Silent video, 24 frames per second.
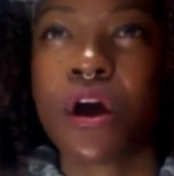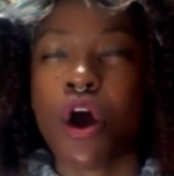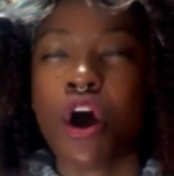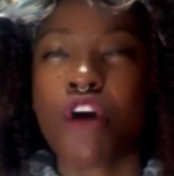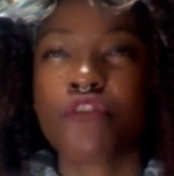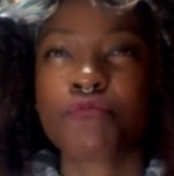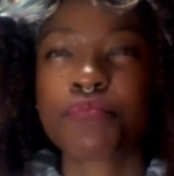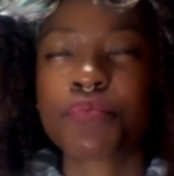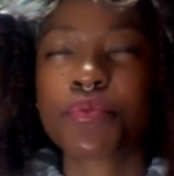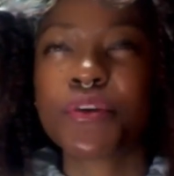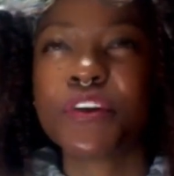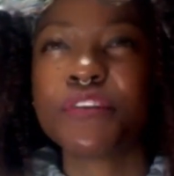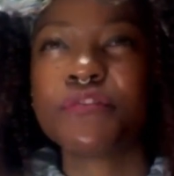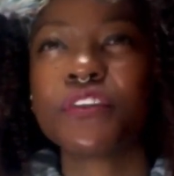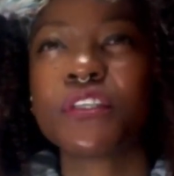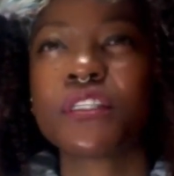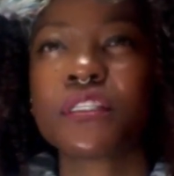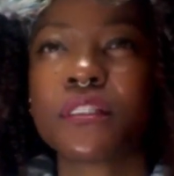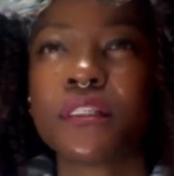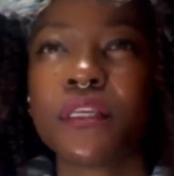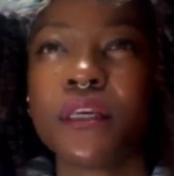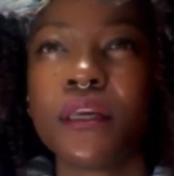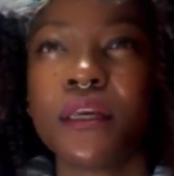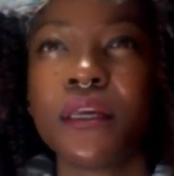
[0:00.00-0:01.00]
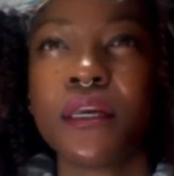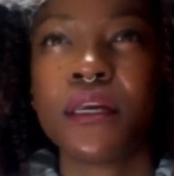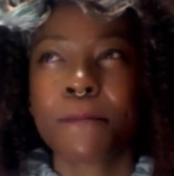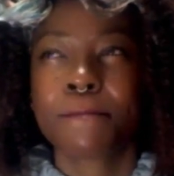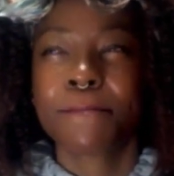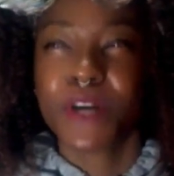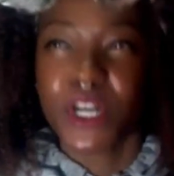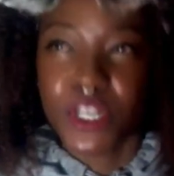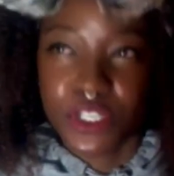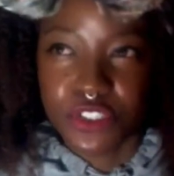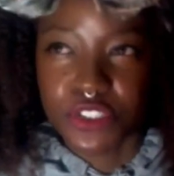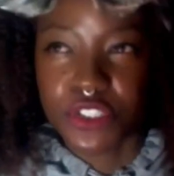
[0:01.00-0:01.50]
of previously
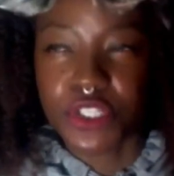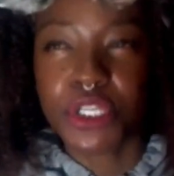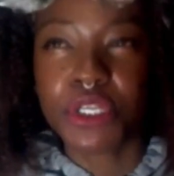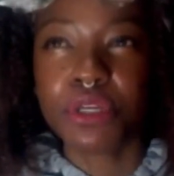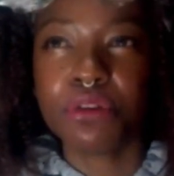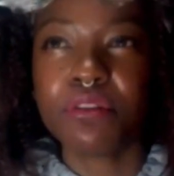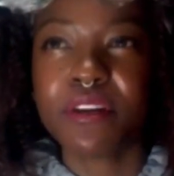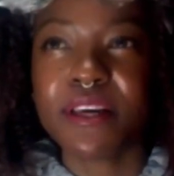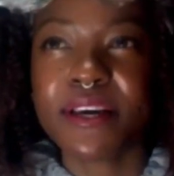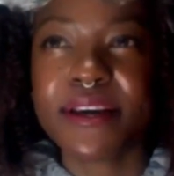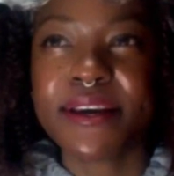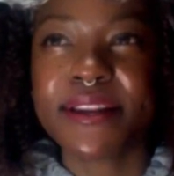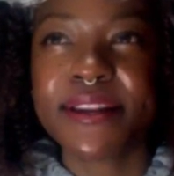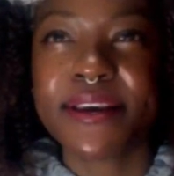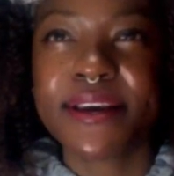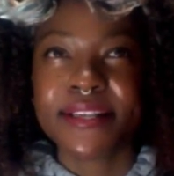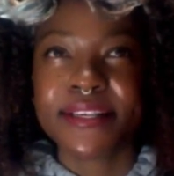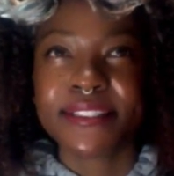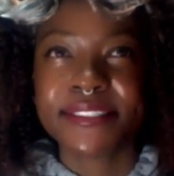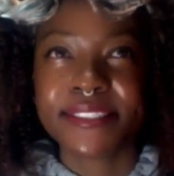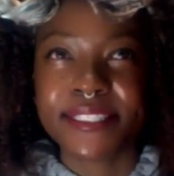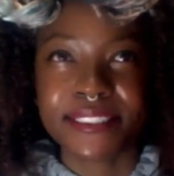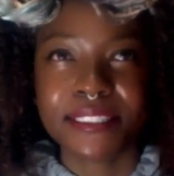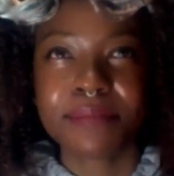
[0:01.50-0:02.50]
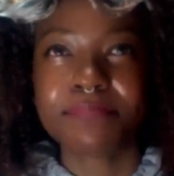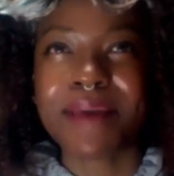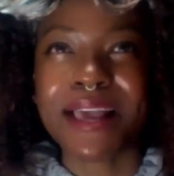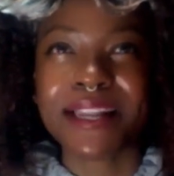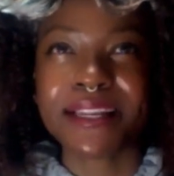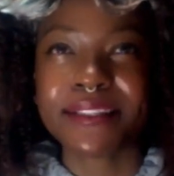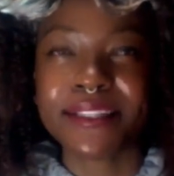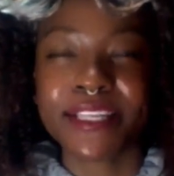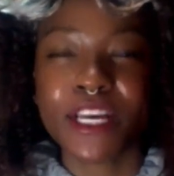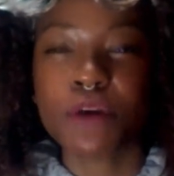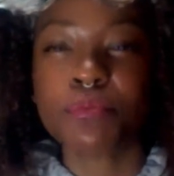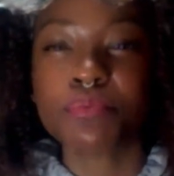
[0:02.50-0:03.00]
persecuted,
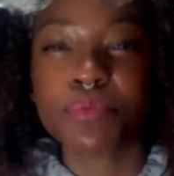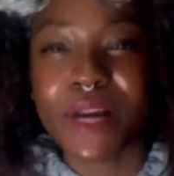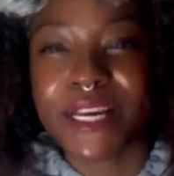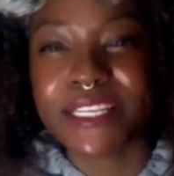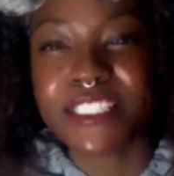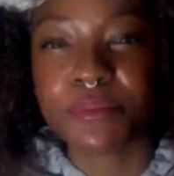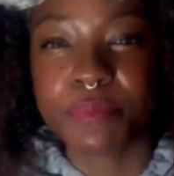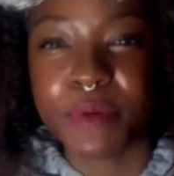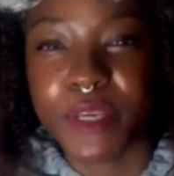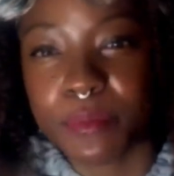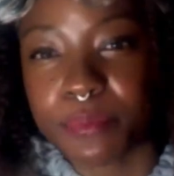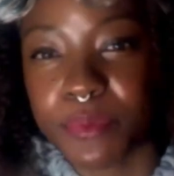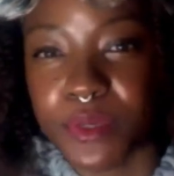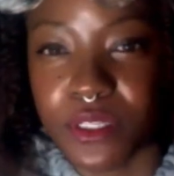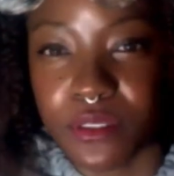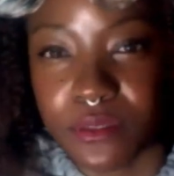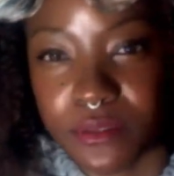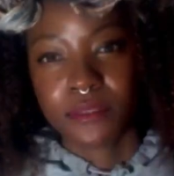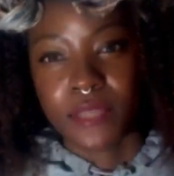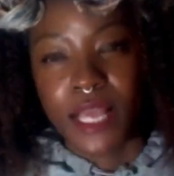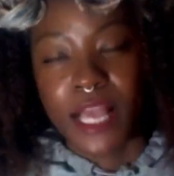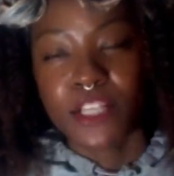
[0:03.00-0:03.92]
systematically oppressed people.